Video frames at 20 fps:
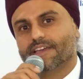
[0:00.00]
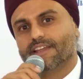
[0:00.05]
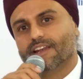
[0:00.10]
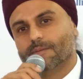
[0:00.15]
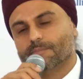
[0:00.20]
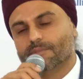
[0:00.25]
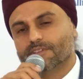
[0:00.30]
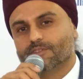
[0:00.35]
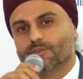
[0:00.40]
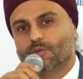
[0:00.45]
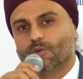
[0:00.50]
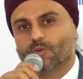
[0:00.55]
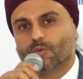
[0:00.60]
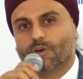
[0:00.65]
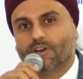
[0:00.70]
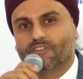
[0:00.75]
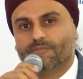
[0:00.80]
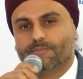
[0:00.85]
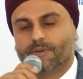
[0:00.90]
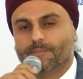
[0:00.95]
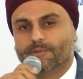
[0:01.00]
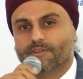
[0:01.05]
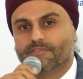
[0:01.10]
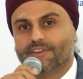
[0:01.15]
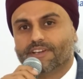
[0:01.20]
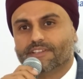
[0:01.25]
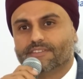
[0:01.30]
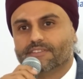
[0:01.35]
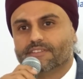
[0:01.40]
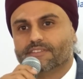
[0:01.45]
I must quote one of my
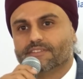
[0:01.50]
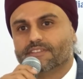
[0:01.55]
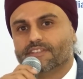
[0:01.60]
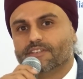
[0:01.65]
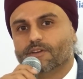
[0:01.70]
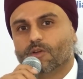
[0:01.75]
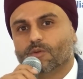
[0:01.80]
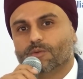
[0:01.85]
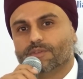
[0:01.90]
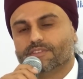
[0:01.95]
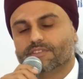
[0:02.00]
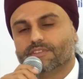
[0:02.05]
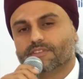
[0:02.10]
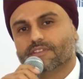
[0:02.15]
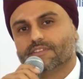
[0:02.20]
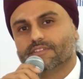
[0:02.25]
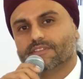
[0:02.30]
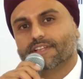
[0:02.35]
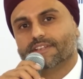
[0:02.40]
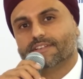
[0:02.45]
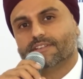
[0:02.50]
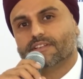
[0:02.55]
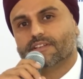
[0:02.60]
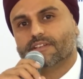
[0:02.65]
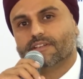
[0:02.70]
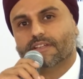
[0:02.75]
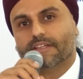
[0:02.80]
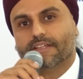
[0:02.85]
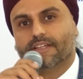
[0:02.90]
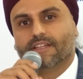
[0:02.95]
professors. He always says
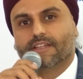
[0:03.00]
that